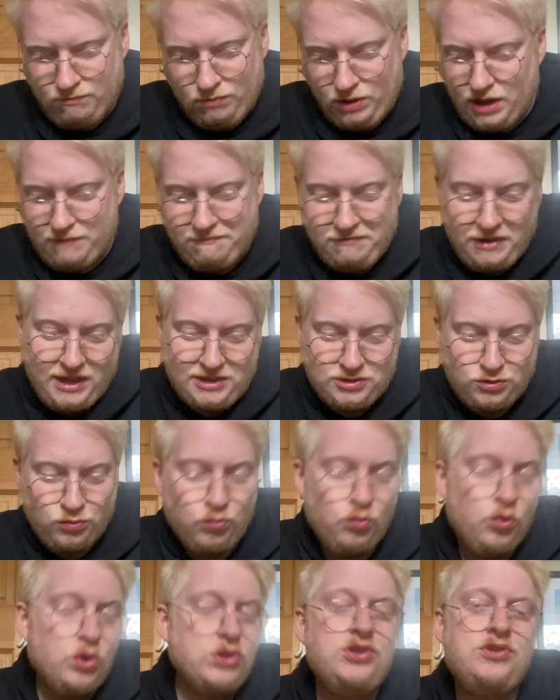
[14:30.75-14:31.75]
in fact,
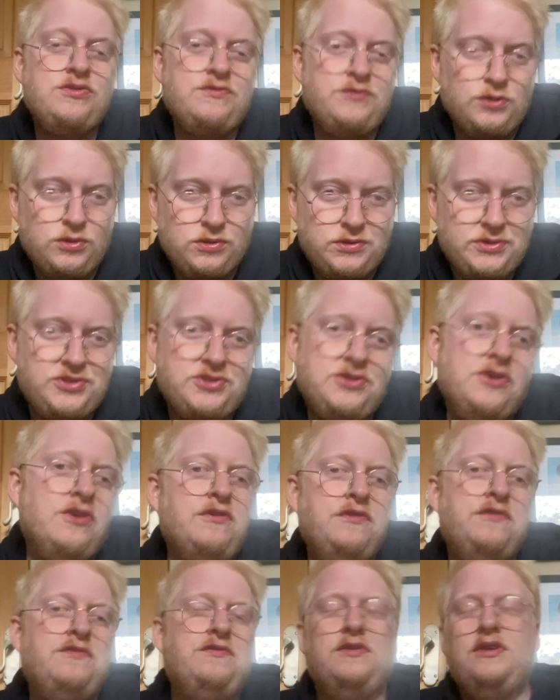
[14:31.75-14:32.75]
wonderful
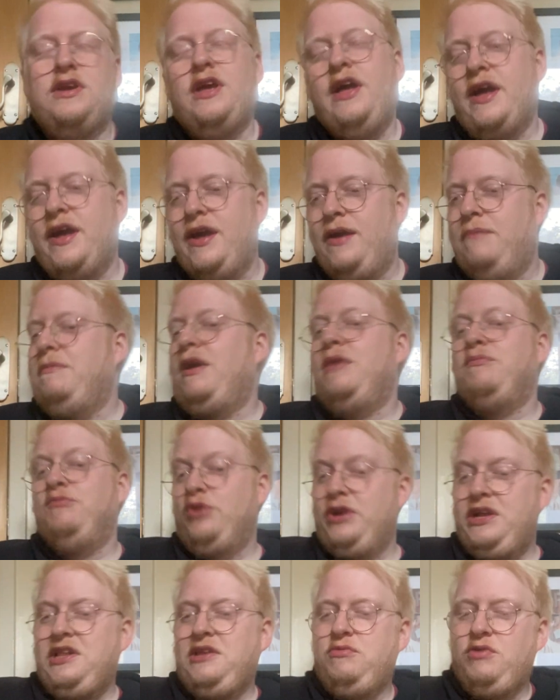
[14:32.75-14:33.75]
stuff. Um, I'm
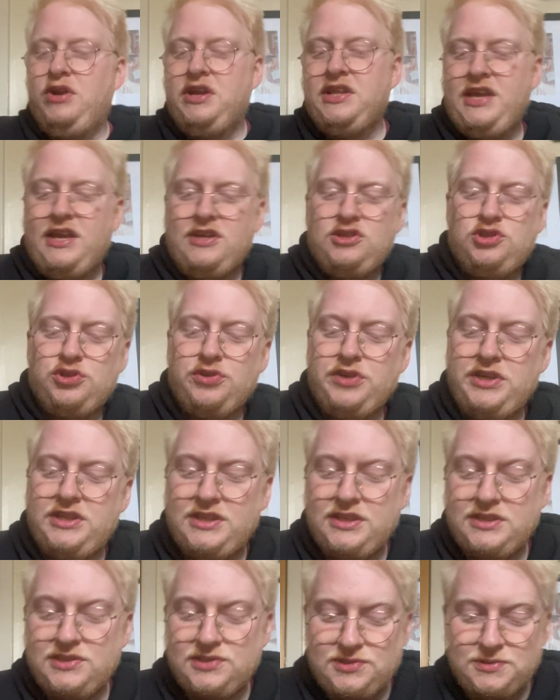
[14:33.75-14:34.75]
really, really
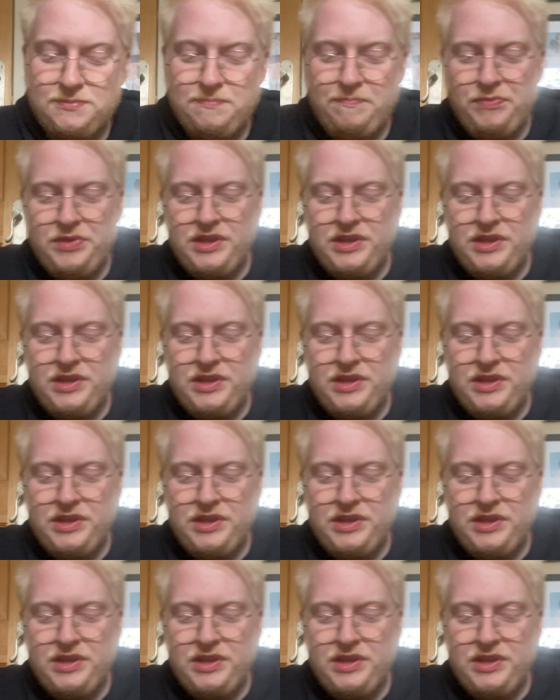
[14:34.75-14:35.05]
enjoying this.